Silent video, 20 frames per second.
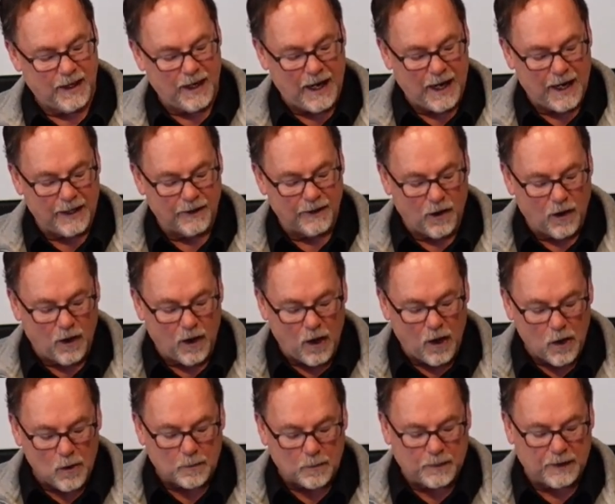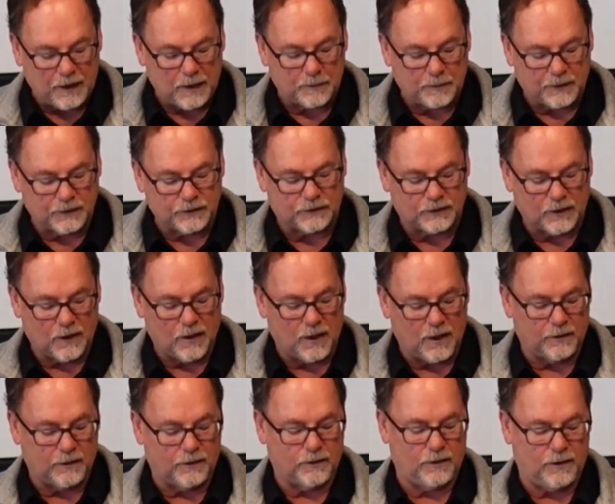And all peoples
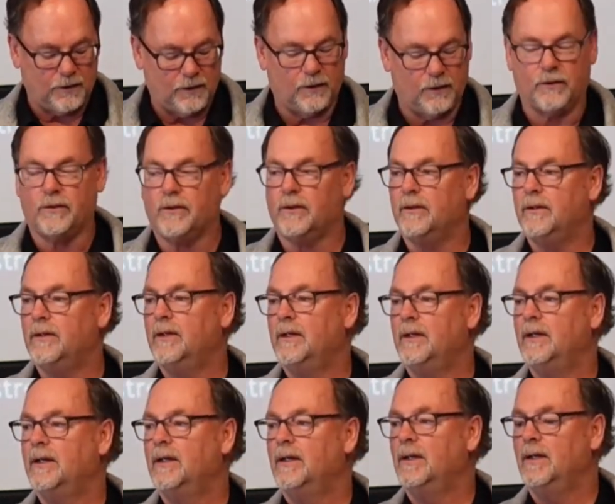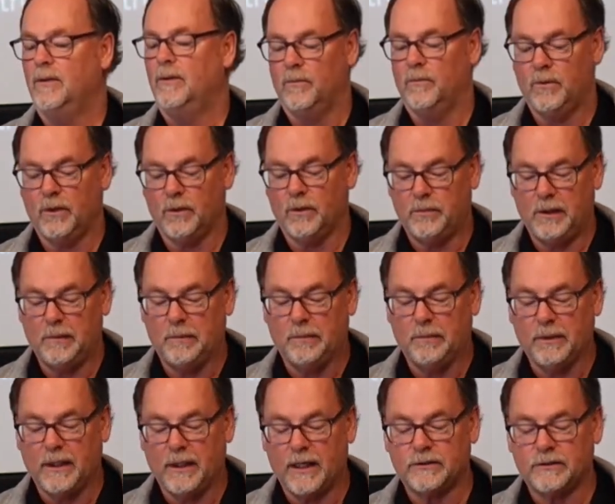on earth will be
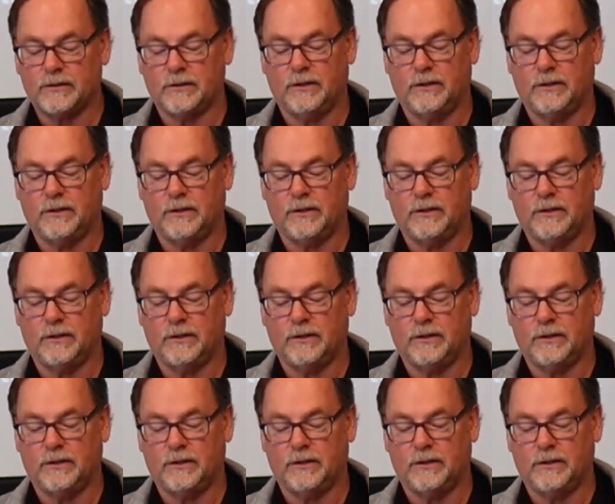blessed